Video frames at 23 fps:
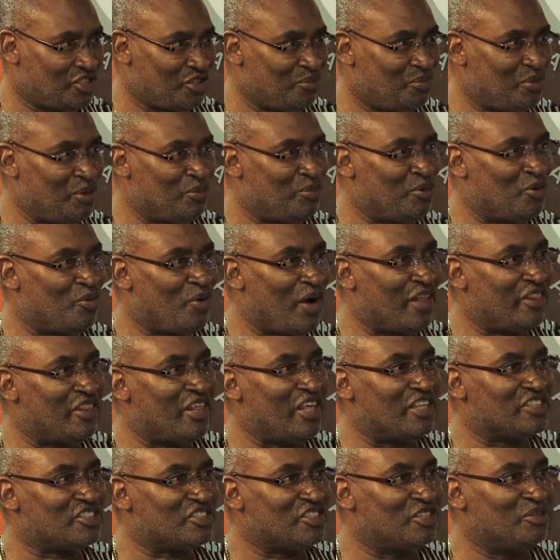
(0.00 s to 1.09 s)
some people while
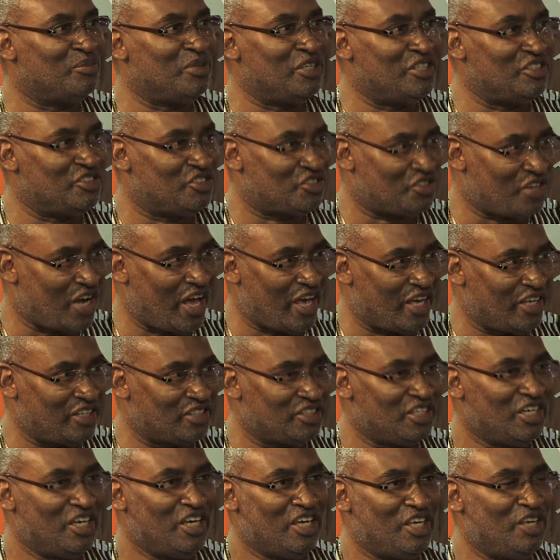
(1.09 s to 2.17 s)
they're still being
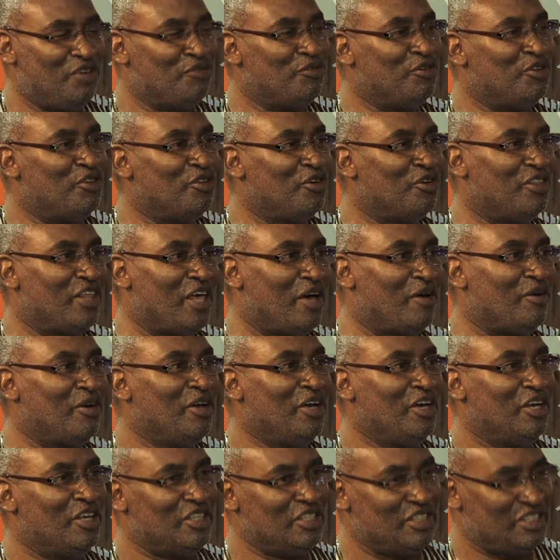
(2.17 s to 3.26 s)
tried, even though they're
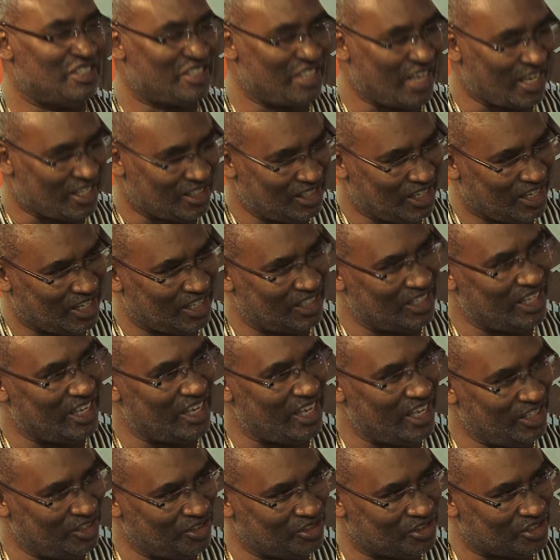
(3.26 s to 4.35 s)
technically
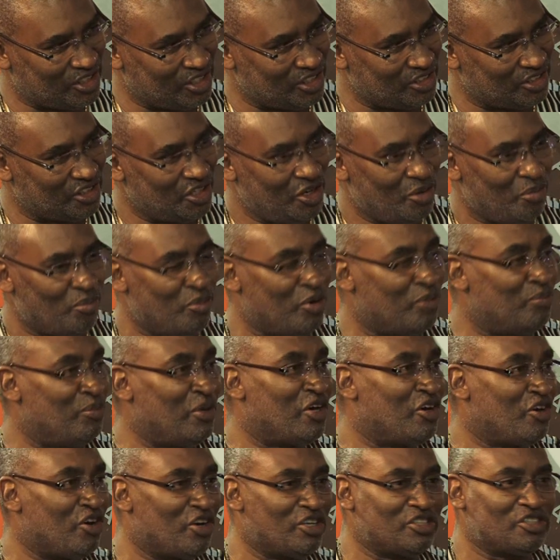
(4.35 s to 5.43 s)
innocent, but
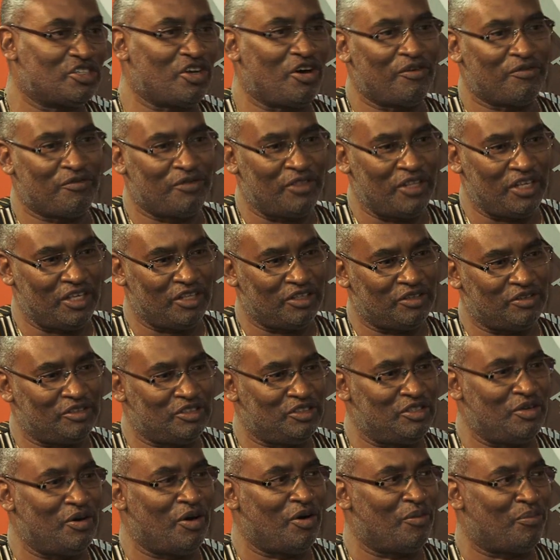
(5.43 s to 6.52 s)
because of the
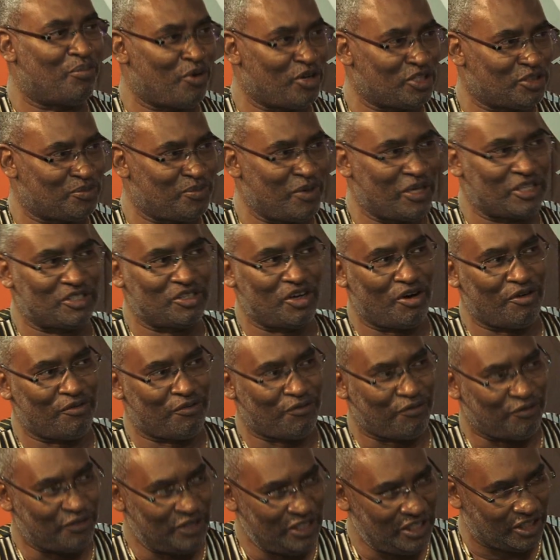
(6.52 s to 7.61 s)
prospect of
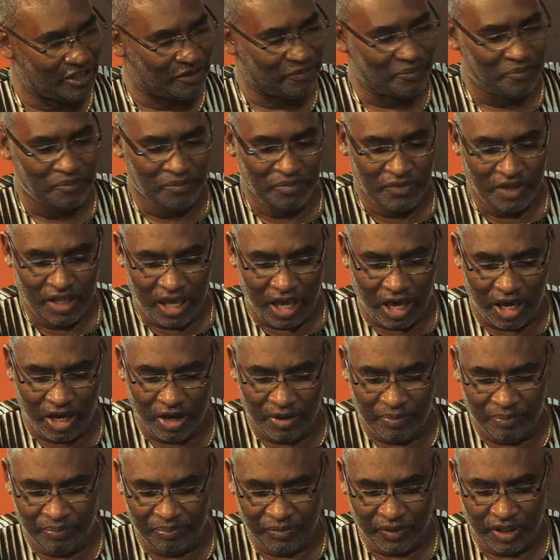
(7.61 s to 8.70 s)
fleeing,
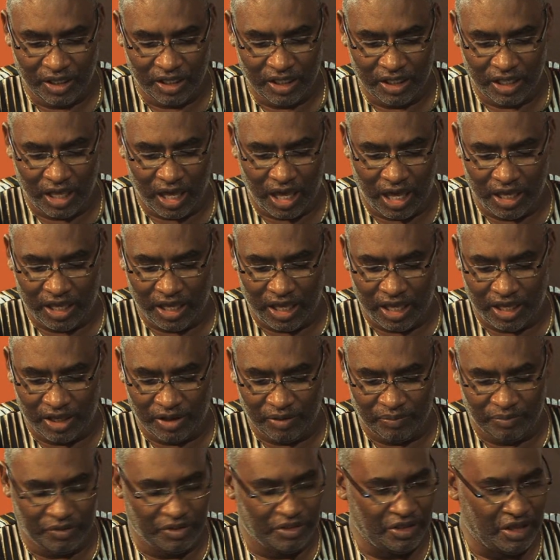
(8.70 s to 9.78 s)

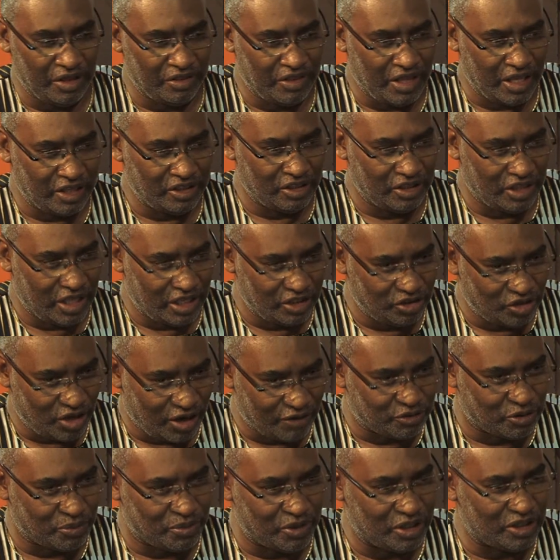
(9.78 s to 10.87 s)
then you
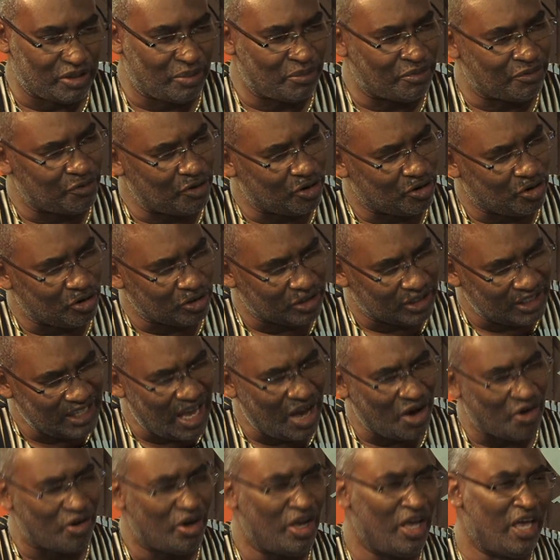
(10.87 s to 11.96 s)
have to bring them before court.
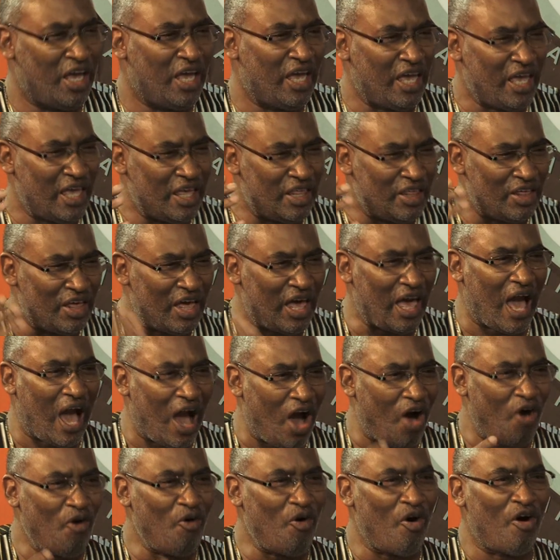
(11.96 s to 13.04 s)
Now,
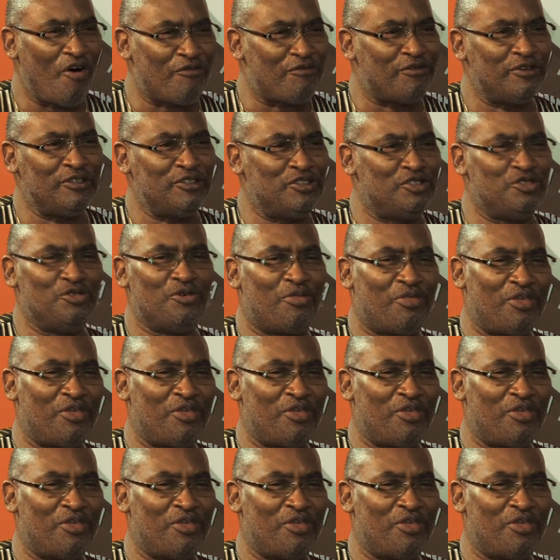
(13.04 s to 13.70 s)
how often do you